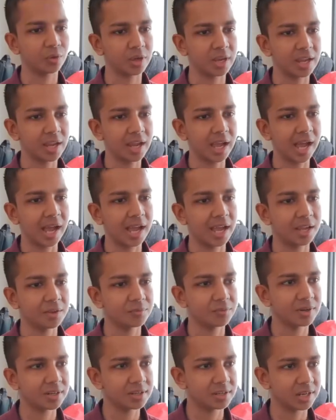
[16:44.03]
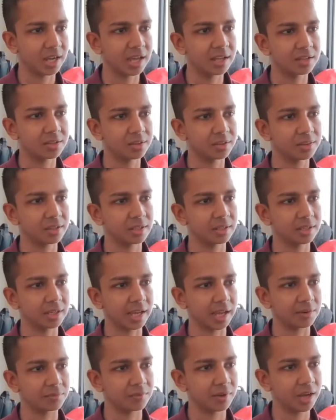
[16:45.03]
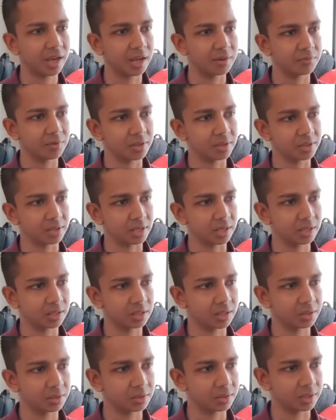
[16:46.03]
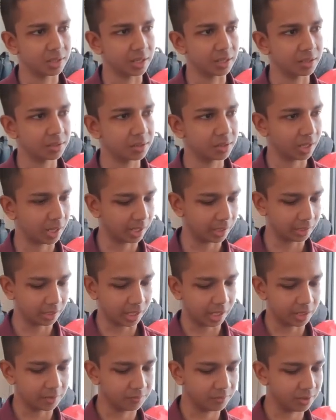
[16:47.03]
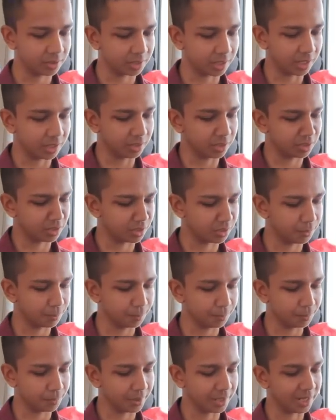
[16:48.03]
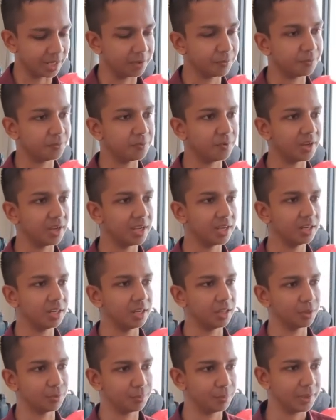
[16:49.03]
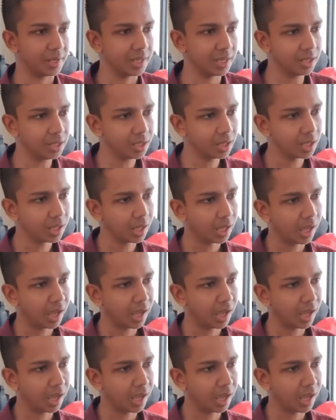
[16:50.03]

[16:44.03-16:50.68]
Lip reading: Okay, I will try this in Canva. I will select this text and I will write here Playfair Display.